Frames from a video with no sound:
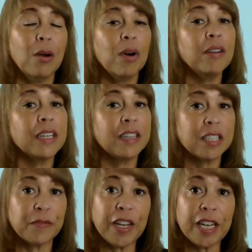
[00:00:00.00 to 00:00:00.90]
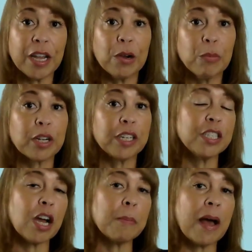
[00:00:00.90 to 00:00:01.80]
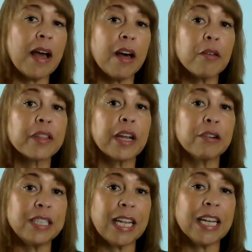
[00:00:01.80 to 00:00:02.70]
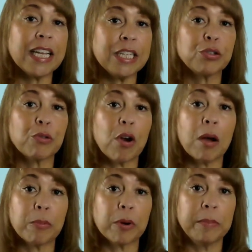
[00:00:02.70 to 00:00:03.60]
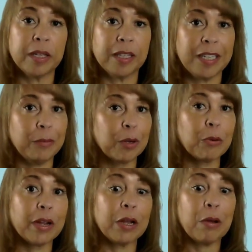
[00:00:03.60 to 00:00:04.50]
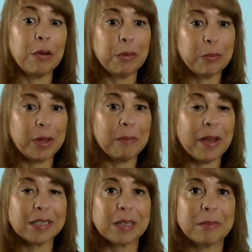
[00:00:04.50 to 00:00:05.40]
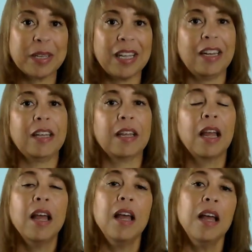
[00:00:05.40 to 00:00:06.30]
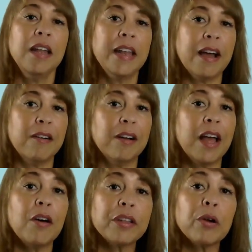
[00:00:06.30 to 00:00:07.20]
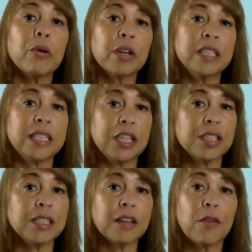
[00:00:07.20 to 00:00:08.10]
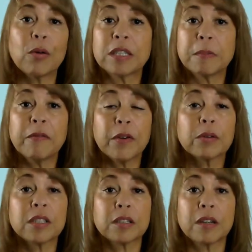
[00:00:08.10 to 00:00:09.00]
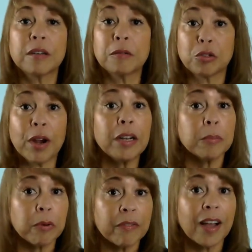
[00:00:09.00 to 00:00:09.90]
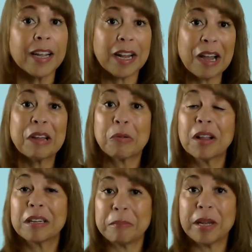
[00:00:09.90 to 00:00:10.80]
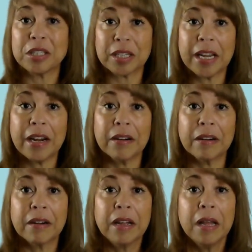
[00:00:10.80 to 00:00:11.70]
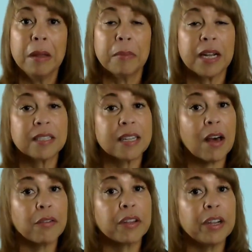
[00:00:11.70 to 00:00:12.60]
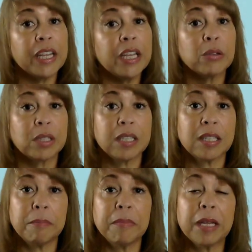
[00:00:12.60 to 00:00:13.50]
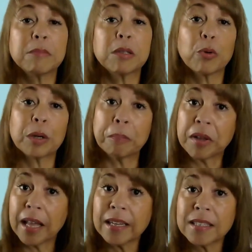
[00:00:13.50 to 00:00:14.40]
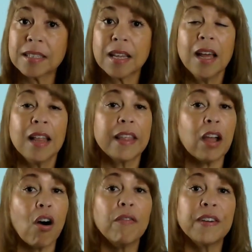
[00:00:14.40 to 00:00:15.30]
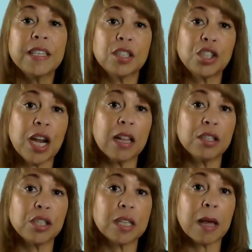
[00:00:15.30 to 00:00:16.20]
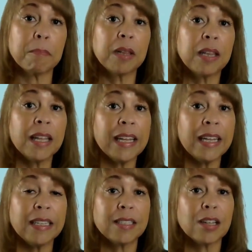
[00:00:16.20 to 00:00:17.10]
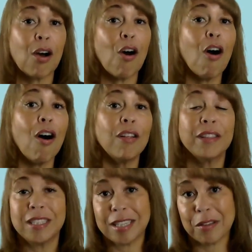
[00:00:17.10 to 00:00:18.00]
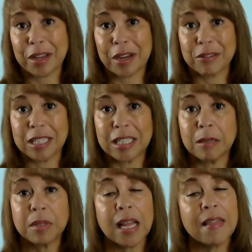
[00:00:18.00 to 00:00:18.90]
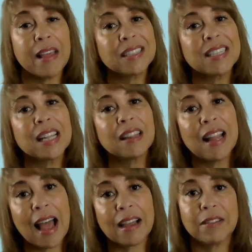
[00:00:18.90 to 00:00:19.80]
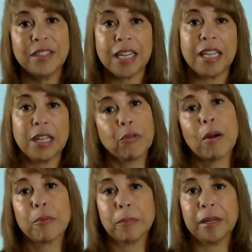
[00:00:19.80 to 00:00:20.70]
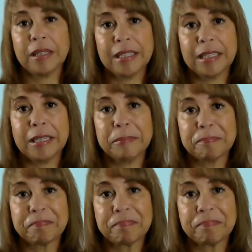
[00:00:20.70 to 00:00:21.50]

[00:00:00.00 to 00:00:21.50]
Well, in this video, we're going to talk about healthcare data interoperability. We're going all the way back to the beginning. Now, healthcare organizations have always been focused on trying to provide high quality patient care. But as the healthcare ecosystem becomes more complex, they all face a challenge that plagues all these healthcare systems, and that's the lack of data interoperability.